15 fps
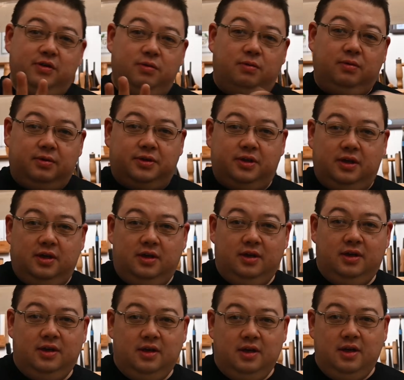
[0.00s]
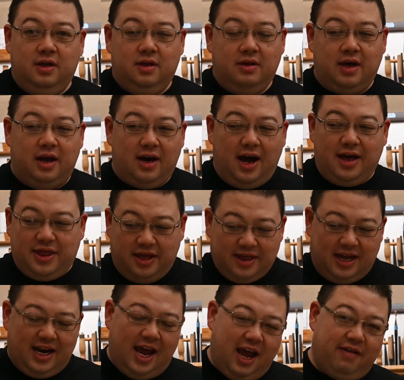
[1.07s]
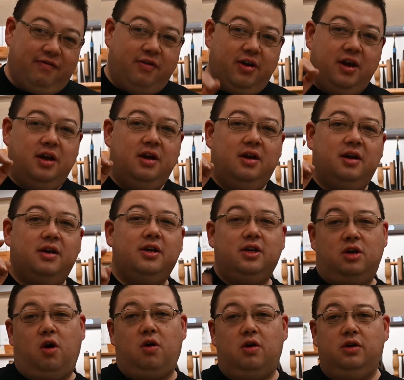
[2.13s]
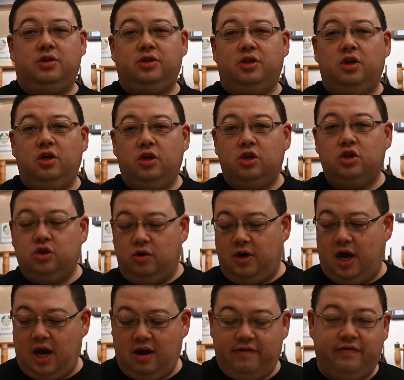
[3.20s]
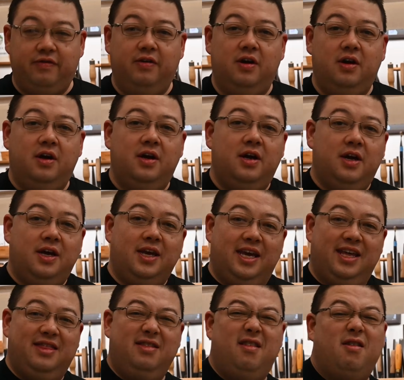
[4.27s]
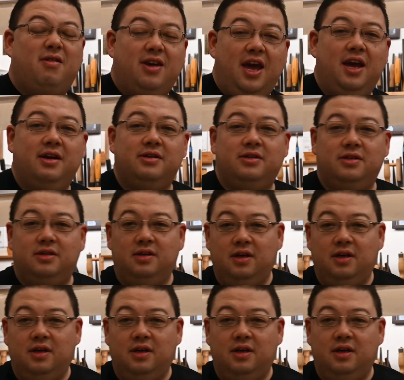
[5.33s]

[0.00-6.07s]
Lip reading: tools that I think that every guitarist should have in their case.